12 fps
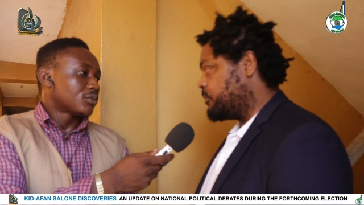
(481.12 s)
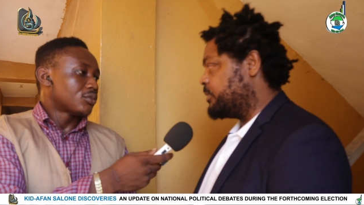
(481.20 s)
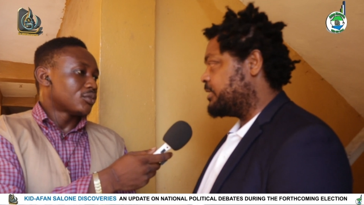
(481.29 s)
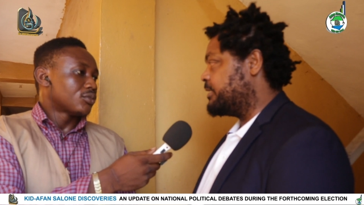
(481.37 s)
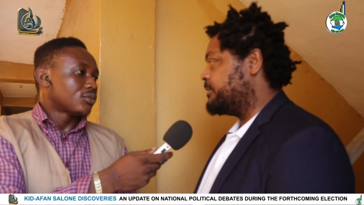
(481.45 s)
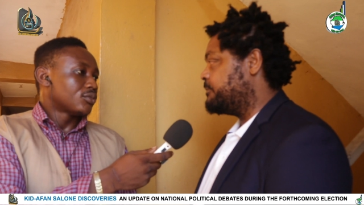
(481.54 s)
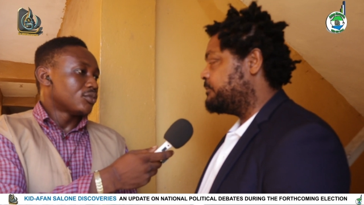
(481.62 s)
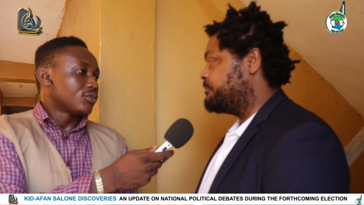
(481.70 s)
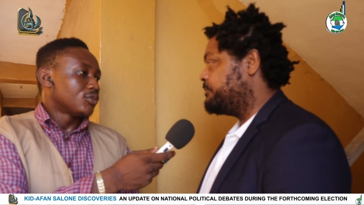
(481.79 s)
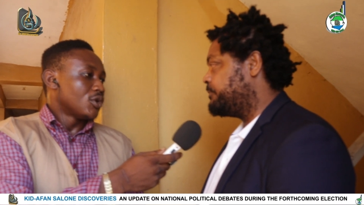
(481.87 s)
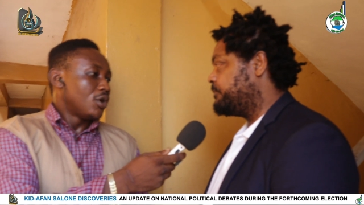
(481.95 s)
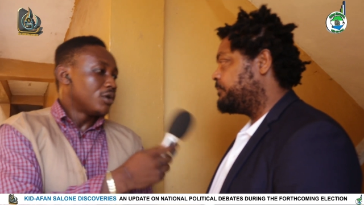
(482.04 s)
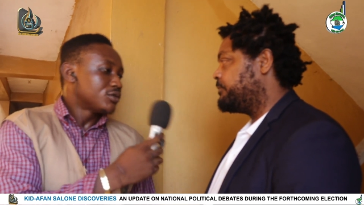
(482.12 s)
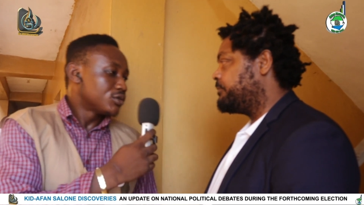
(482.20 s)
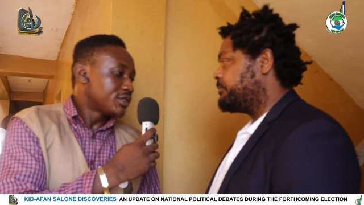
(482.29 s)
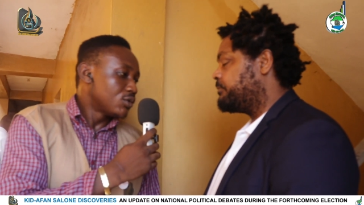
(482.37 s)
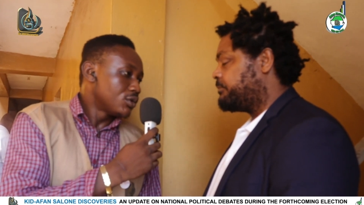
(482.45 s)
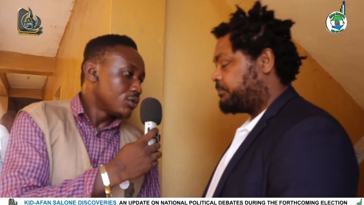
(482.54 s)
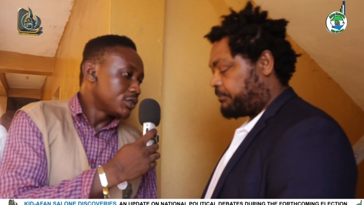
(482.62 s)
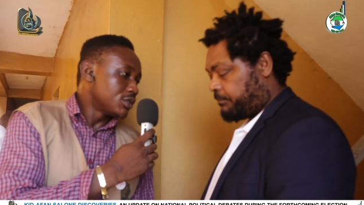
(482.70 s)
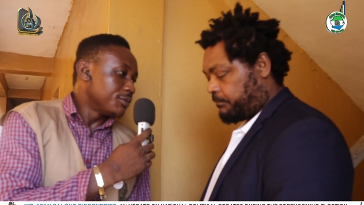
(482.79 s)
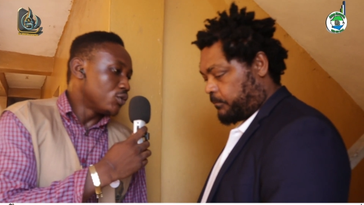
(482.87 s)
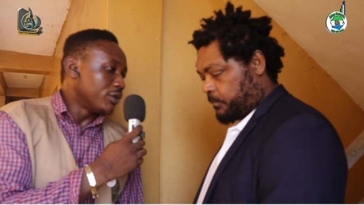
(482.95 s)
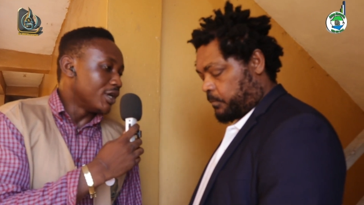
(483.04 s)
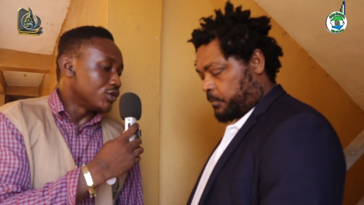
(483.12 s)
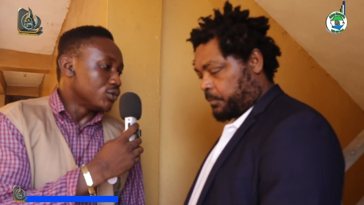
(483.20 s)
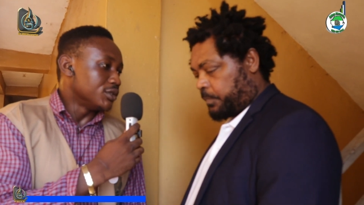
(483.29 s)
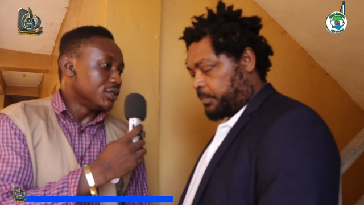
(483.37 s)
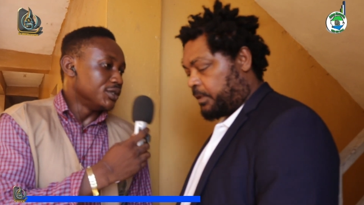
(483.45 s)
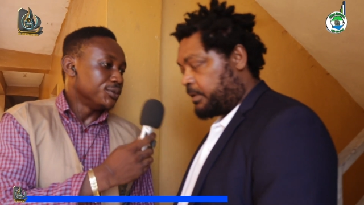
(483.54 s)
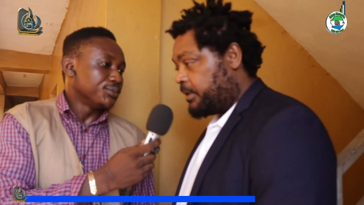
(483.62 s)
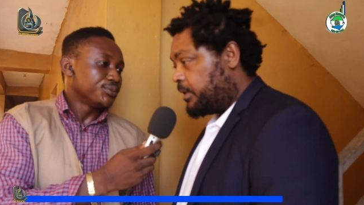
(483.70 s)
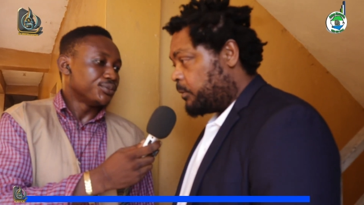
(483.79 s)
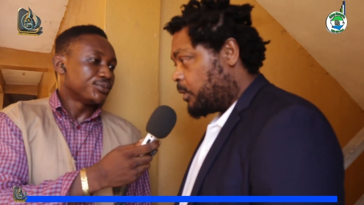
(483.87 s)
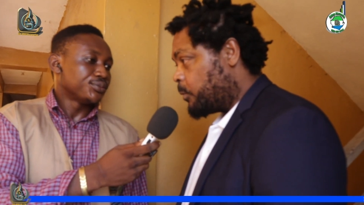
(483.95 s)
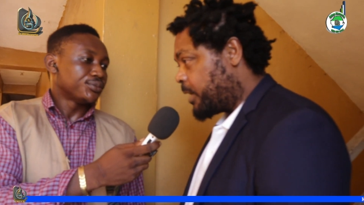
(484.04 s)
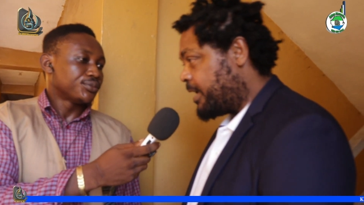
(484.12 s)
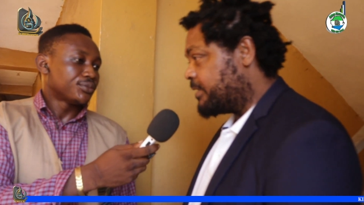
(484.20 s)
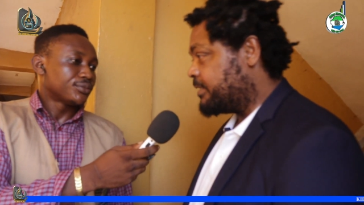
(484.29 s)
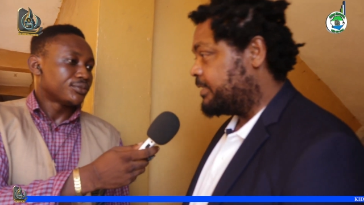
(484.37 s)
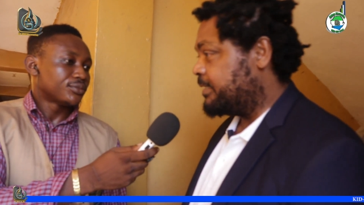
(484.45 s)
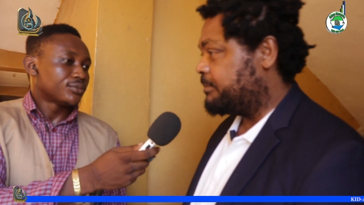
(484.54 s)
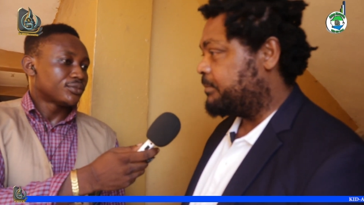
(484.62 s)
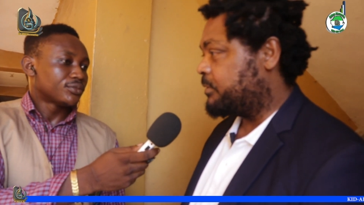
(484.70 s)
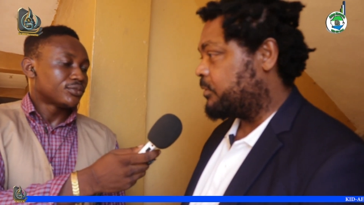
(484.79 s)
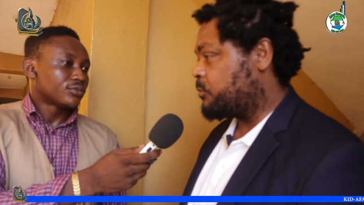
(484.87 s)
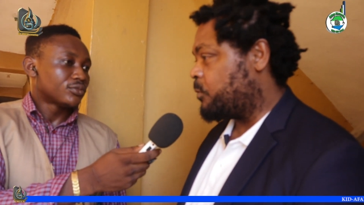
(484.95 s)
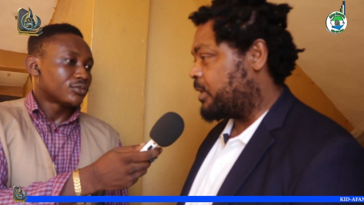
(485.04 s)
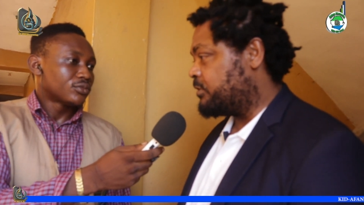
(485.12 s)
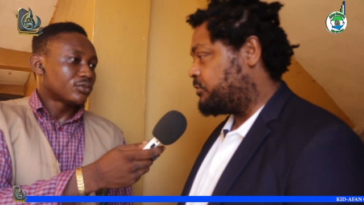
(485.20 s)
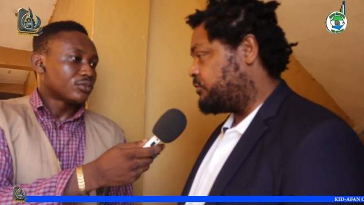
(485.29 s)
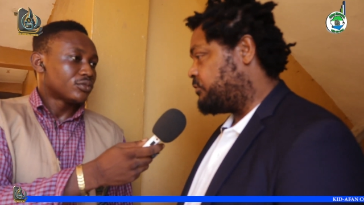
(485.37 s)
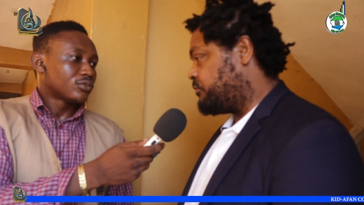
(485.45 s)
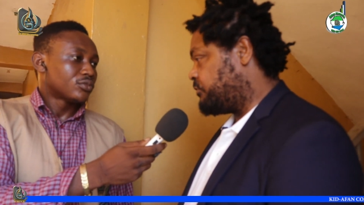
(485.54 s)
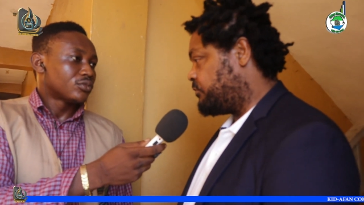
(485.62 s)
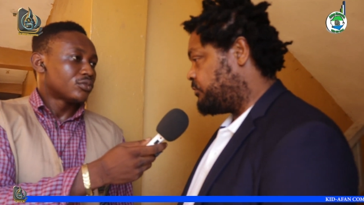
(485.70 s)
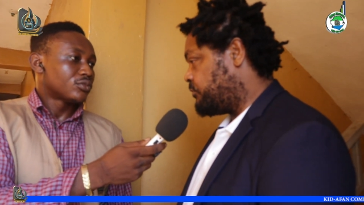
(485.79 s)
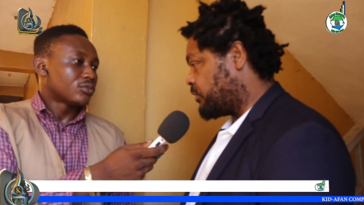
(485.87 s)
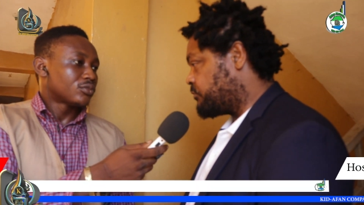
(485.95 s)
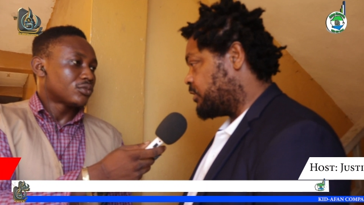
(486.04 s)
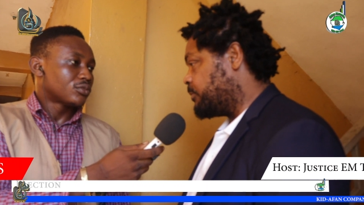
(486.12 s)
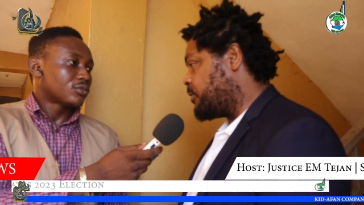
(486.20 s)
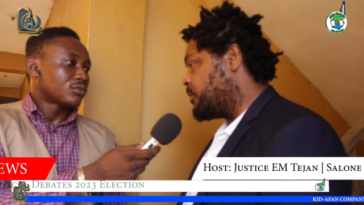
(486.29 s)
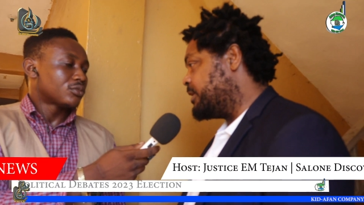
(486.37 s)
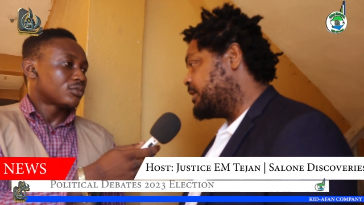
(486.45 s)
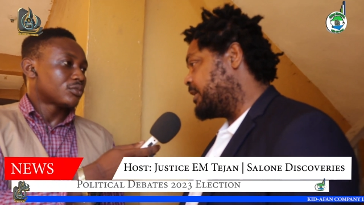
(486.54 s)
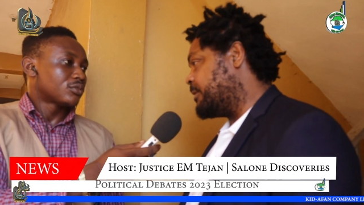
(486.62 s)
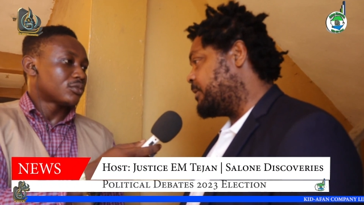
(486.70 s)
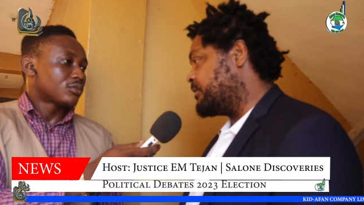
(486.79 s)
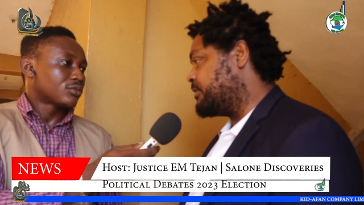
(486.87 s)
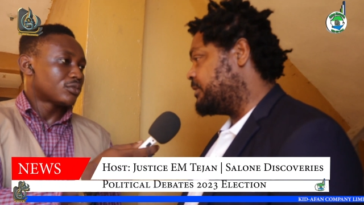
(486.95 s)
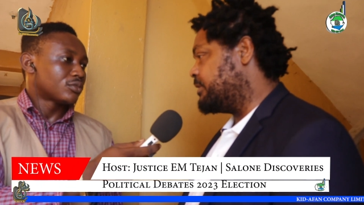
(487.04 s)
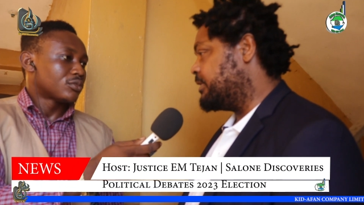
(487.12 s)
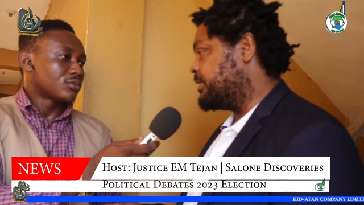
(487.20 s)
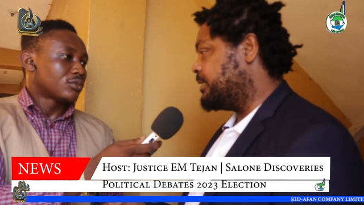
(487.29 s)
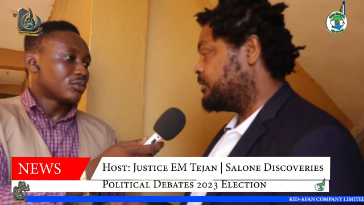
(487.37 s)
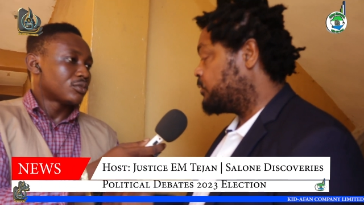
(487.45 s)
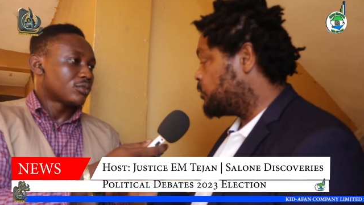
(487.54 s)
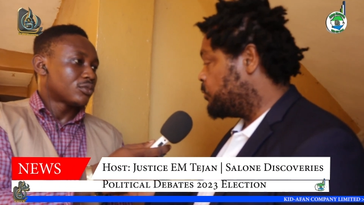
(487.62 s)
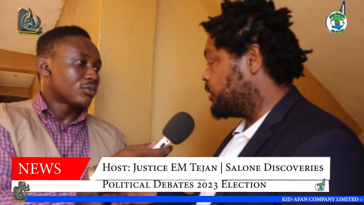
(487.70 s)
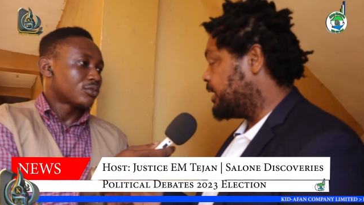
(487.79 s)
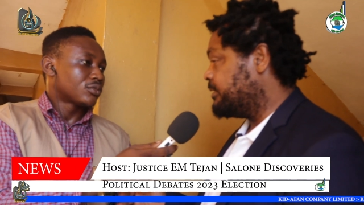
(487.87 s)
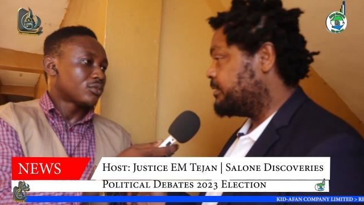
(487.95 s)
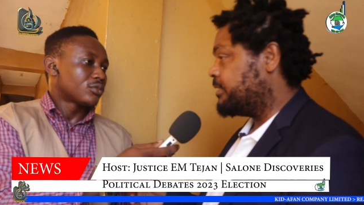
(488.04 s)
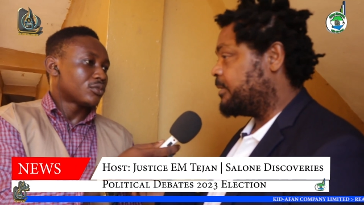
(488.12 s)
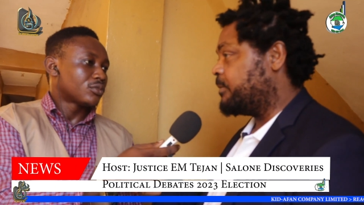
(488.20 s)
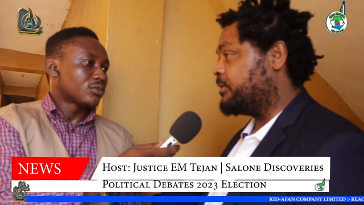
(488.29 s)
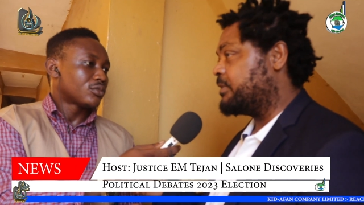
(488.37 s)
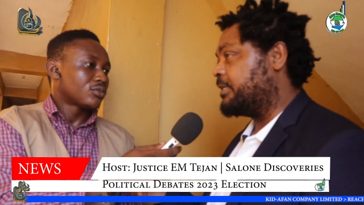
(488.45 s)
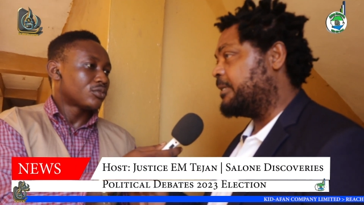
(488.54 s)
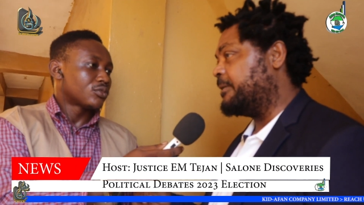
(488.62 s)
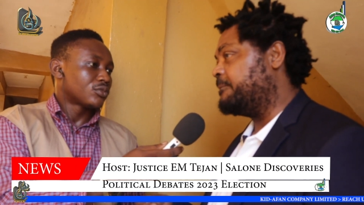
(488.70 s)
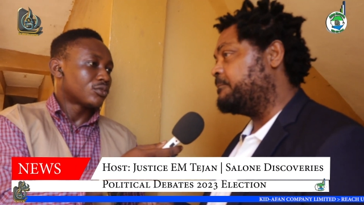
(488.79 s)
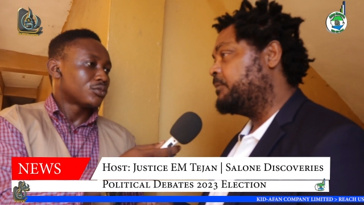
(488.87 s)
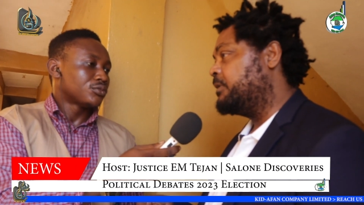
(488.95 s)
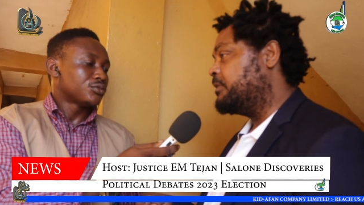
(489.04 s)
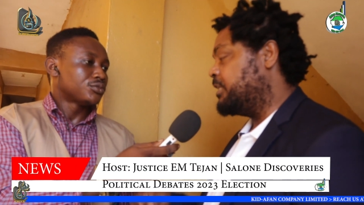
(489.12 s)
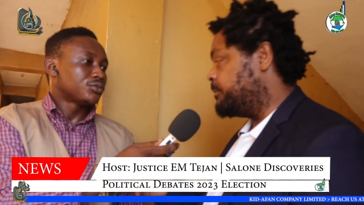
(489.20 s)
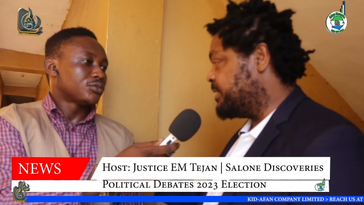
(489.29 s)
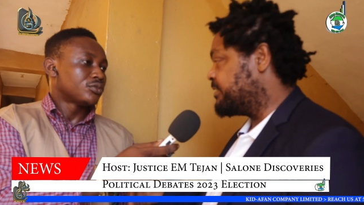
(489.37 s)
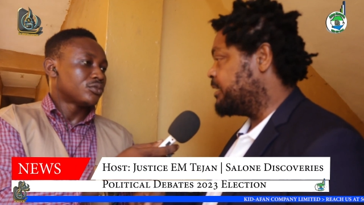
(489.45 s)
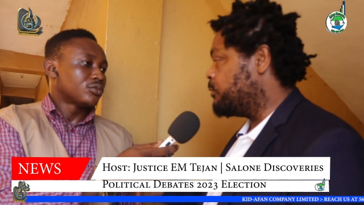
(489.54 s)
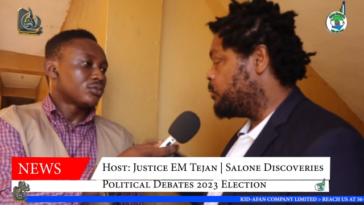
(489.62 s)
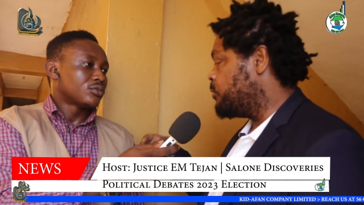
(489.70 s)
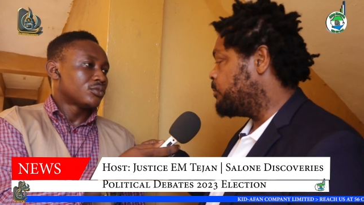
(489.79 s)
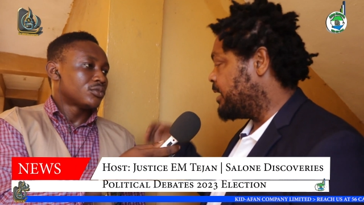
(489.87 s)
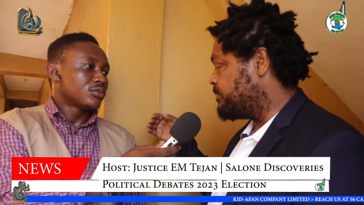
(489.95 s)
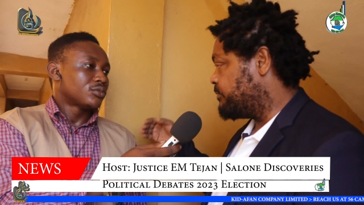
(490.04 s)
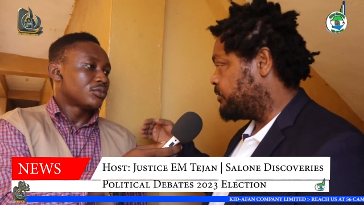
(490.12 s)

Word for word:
Speaker 1: the committee. Okay, so tell me what you make with us today. Well, we came here
Speaker 2: today because we want to talk to the public about the through now about um, the debates that we plan